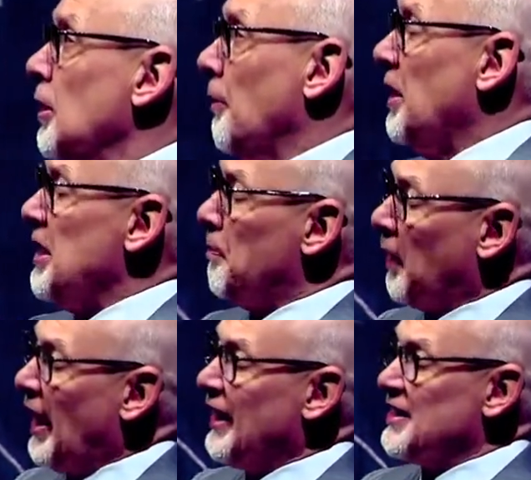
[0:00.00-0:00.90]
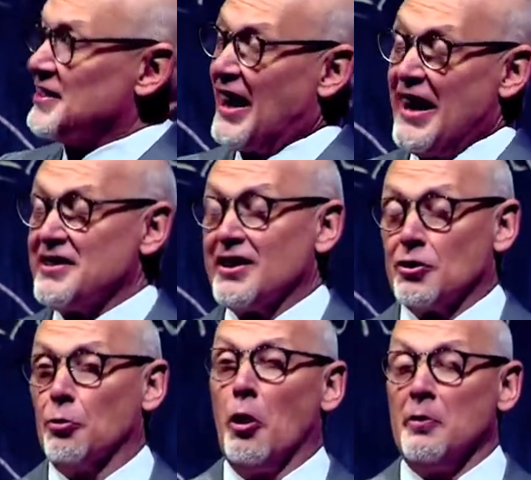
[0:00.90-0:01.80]
But he pled his case as a
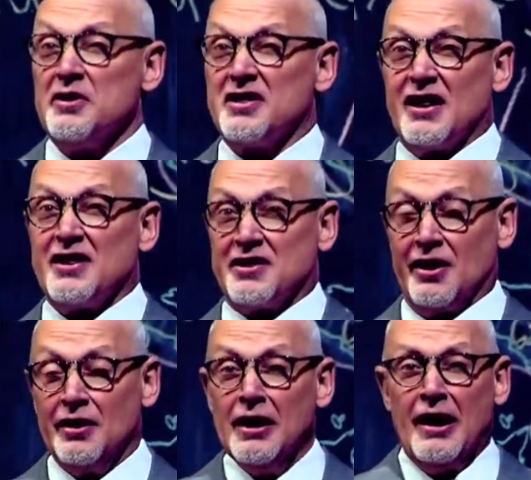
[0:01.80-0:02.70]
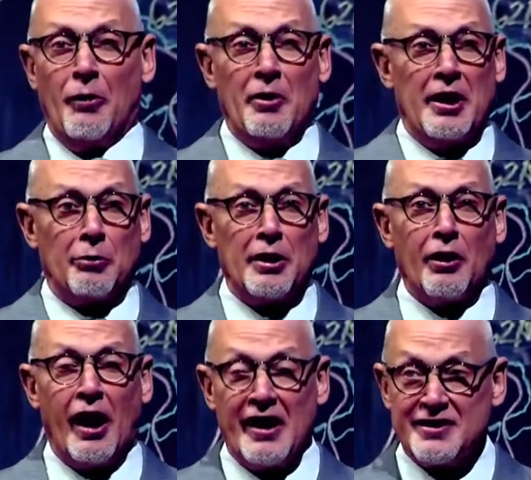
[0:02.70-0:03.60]
Roman citizen, and when they
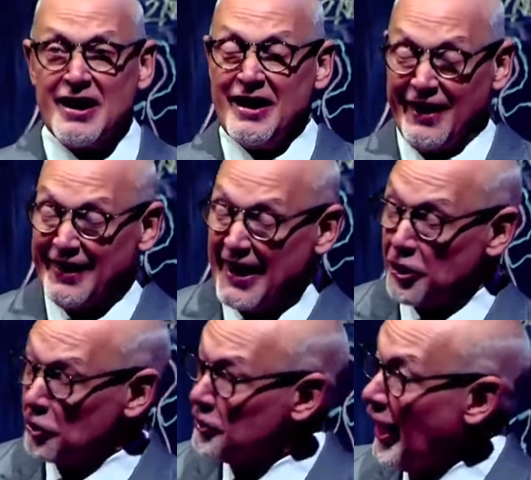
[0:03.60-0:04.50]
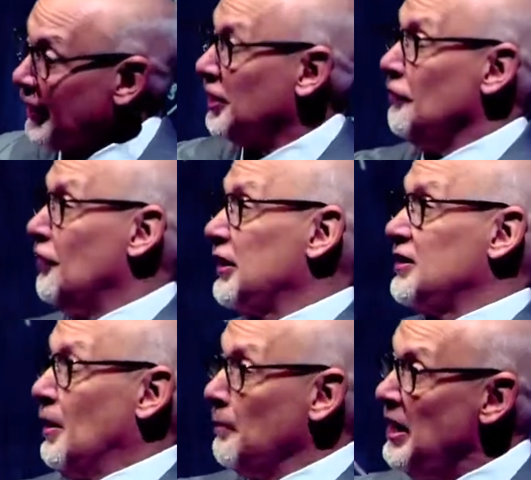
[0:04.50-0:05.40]
realized that they could not convict him